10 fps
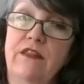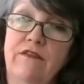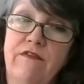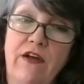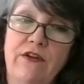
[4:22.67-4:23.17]

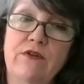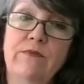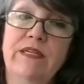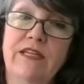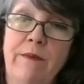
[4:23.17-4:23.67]
the
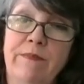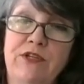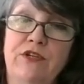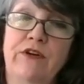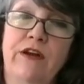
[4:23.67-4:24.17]
volume and
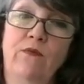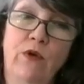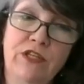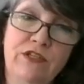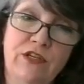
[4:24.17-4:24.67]
temperature at
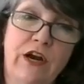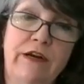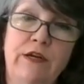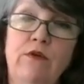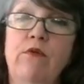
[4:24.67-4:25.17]
one
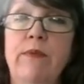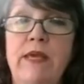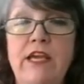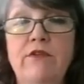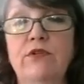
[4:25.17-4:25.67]
scenario will
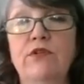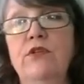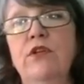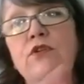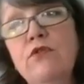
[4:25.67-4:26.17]
be equal
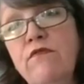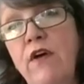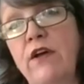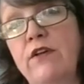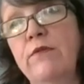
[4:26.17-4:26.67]
to the new
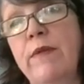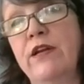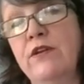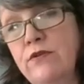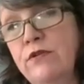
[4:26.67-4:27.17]
volume
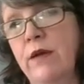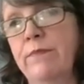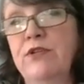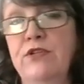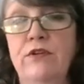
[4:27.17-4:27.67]
and a new
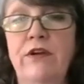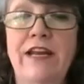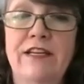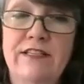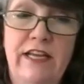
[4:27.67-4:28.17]
temperature
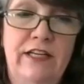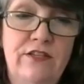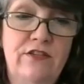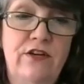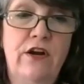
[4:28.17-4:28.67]
at a second
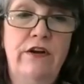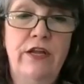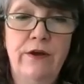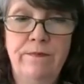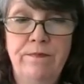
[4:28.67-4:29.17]
scenario.